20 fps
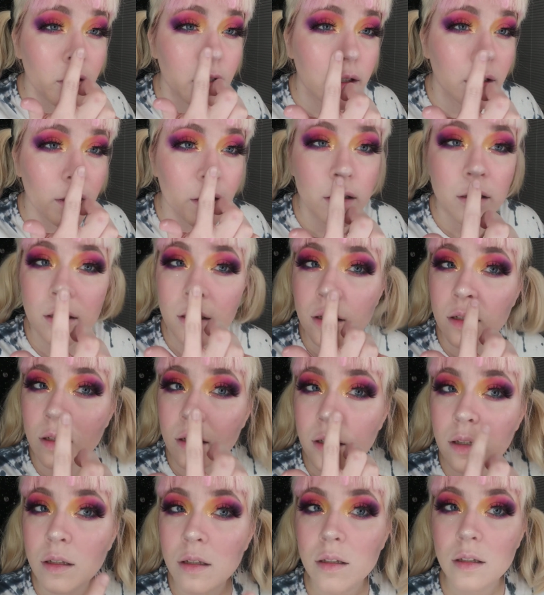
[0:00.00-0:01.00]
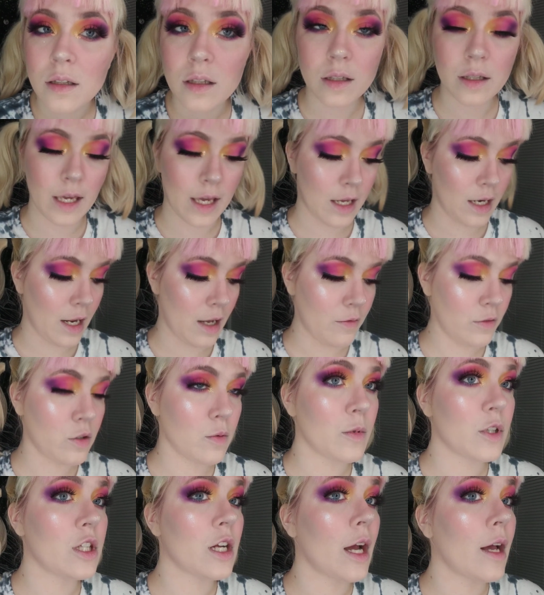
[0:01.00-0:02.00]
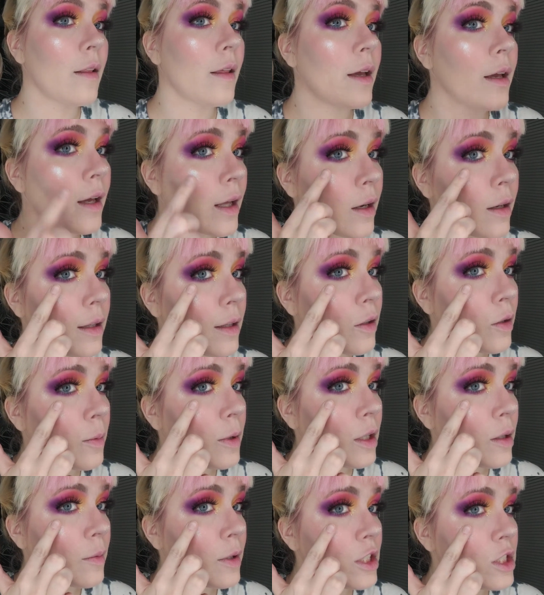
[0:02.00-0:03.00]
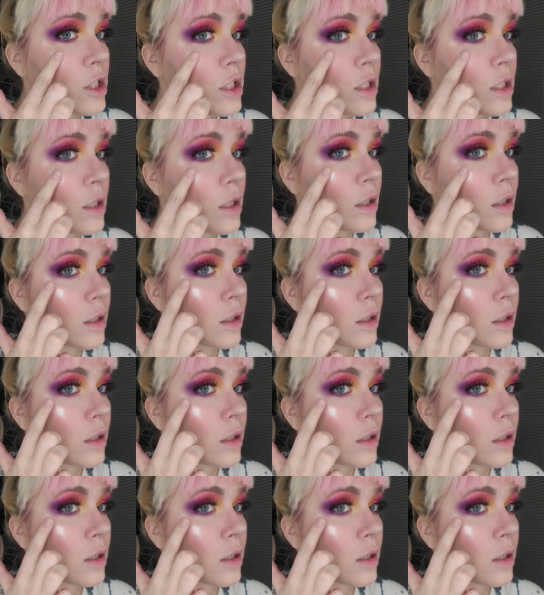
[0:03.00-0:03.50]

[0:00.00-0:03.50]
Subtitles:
glitter. You can't have too much highlight. And a little bit on my cheek.